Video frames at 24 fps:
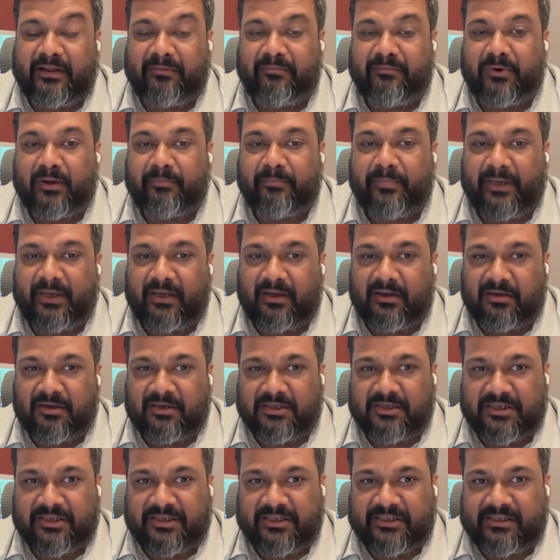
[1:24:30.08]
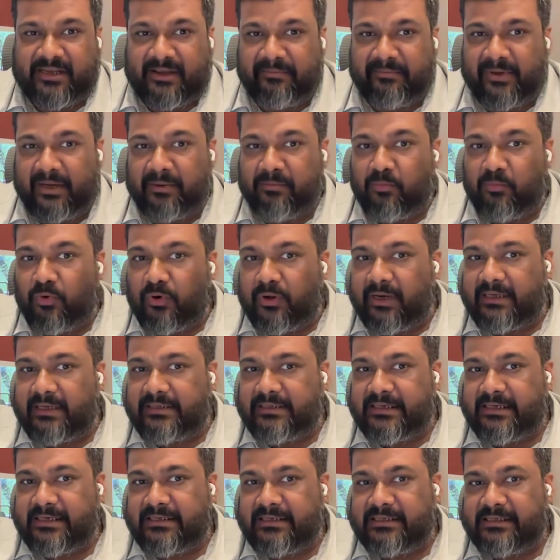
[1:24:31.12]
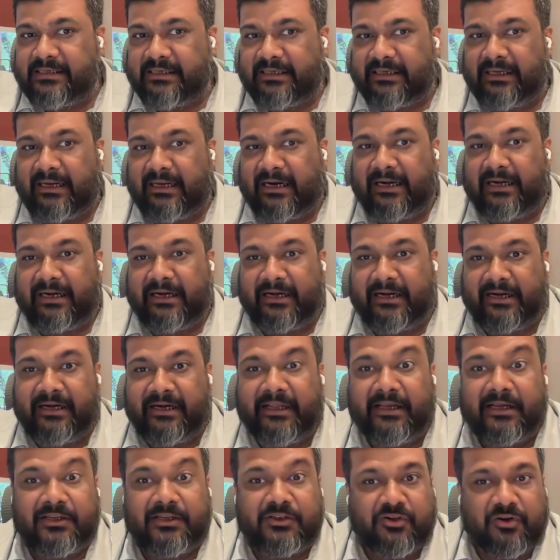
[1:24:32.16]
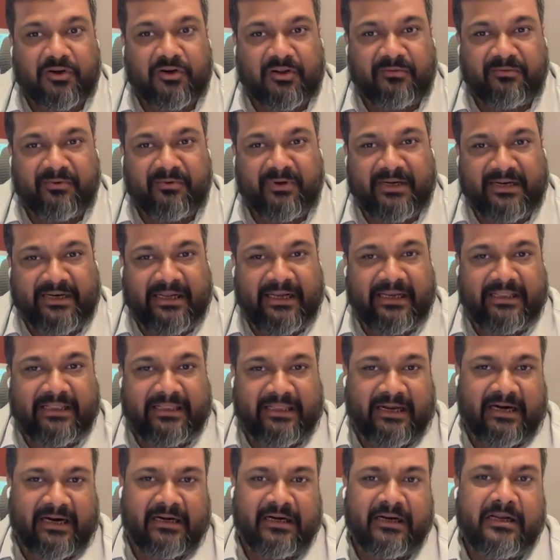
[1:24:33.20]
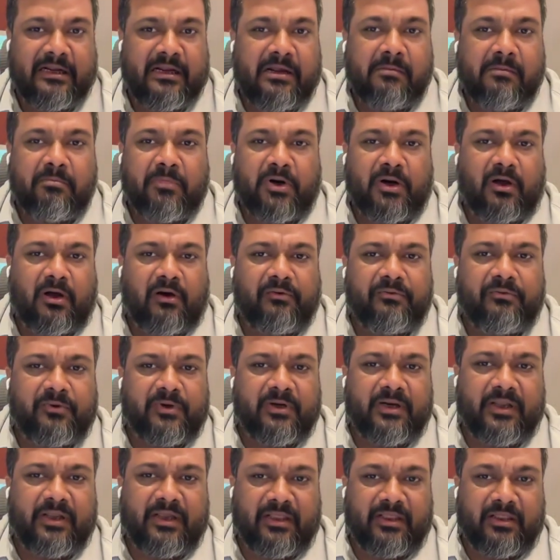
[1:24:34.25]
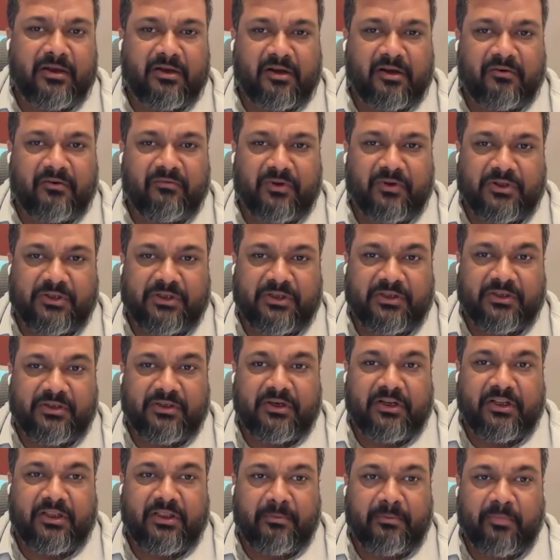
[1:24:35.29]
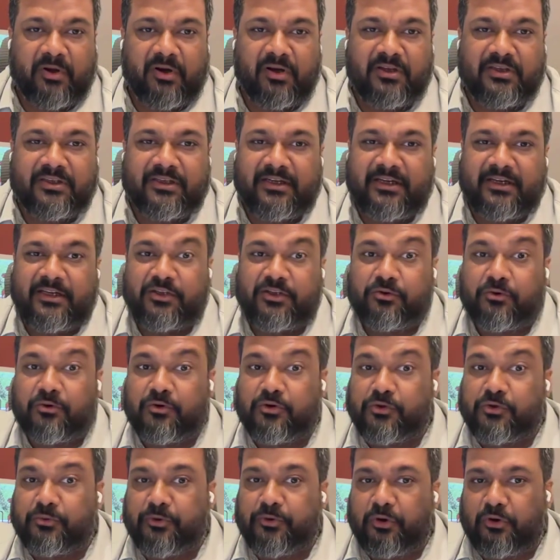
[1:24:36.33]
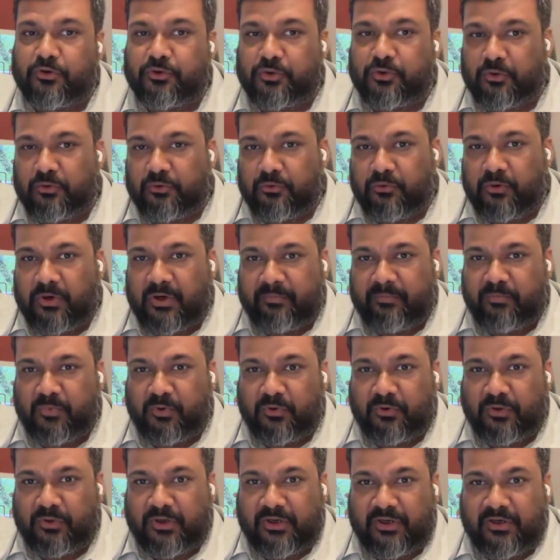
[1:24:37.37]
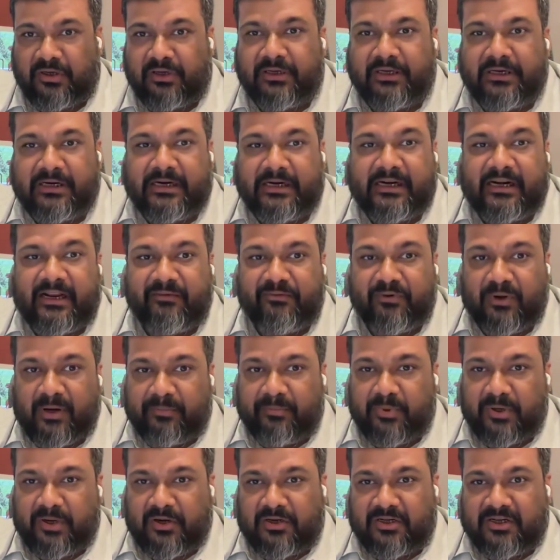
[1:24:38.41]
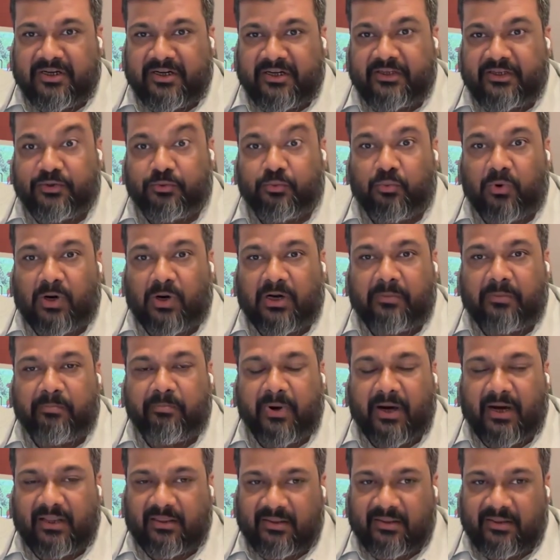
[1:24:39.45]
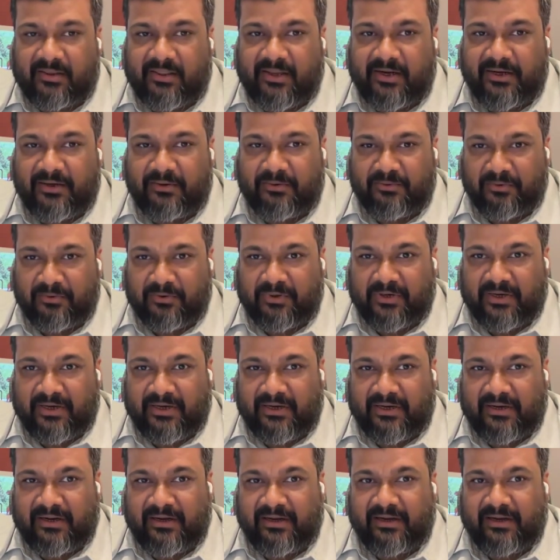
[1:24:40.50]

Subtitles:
developing countries having more agency and India sort of leading that, but often in the conversation, in the policy discourse, we also look up to the developed countries, what path they took